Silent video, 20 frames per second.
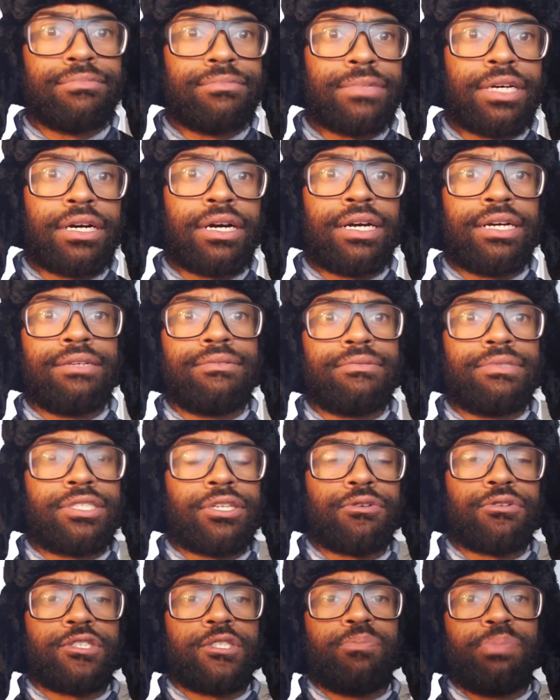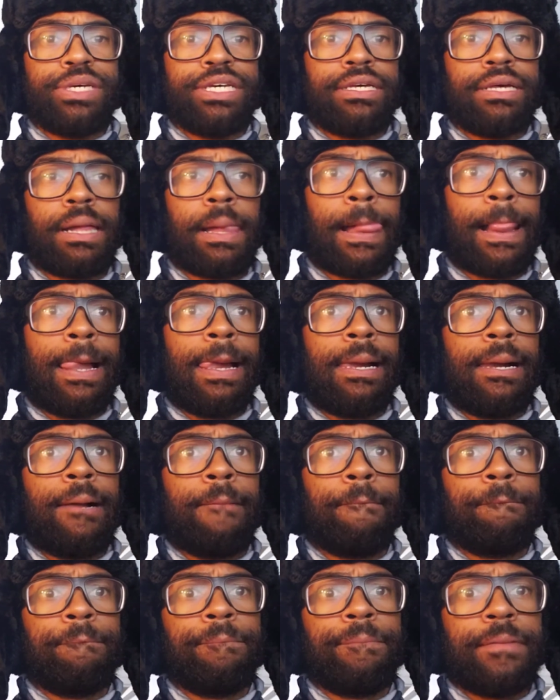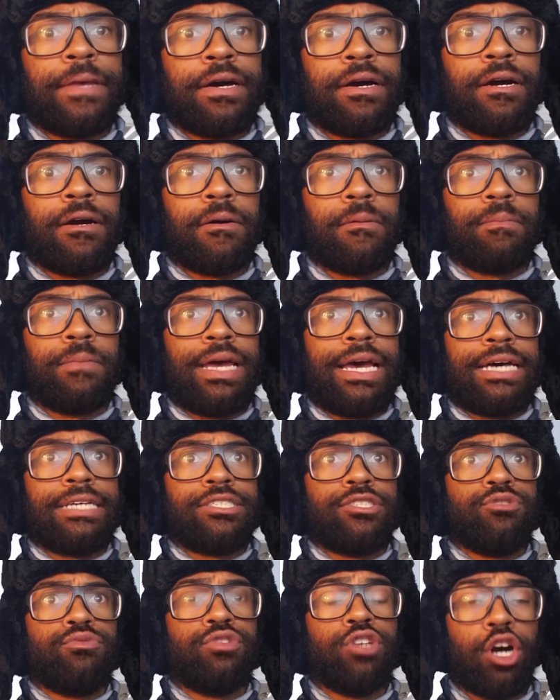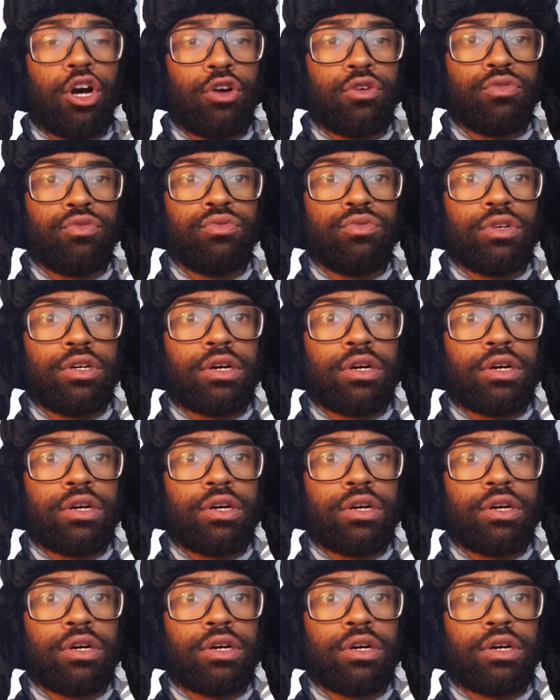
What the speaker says: All right, so to speak. As you know,